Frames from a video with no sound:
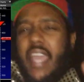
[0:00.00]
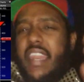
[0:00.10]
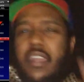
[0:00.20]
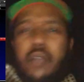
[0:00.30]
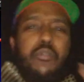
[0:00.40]

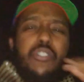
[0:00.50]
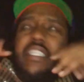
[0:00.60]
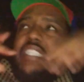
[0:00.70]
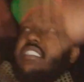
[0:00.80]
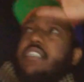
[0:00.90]
and numbers
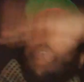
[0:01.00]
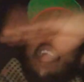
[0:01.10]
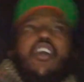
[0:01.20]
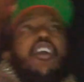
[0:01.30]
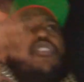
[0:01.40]
in
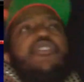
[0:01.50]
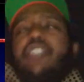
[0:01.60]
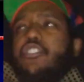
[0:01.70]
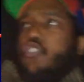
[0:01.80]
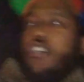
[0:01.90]
different colors
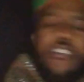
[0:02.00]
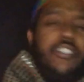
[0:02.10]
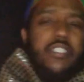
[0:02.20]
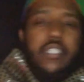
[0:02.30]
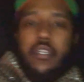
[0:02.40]
and
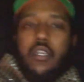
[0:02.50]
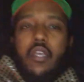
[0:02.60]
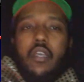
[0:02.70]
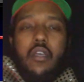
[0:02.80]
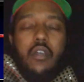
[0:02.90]
charts and
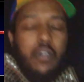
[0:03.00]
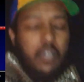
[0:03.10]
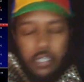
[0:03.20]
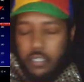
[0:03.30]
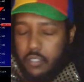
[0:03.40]

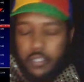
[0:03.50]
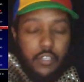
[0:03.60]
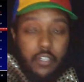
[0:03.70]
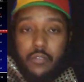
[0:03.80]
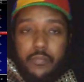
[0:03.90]

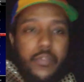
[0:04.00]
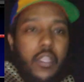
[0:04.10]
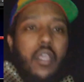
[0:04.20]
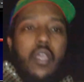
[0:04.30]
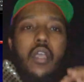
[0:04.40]

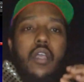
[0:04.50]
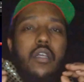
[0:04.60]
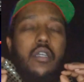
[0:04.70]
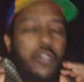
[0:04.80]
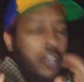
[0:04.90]

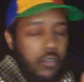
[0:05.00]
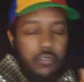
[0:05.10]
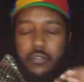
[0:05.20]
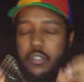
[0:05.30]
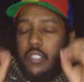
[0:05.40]
no,
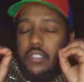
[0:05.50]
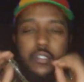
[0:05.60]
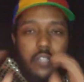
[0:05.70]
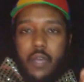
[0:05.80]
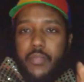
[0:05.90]

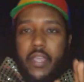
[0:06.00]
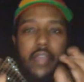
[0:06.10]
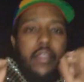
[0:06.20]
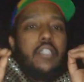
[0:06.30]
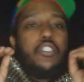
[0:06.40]
stop that.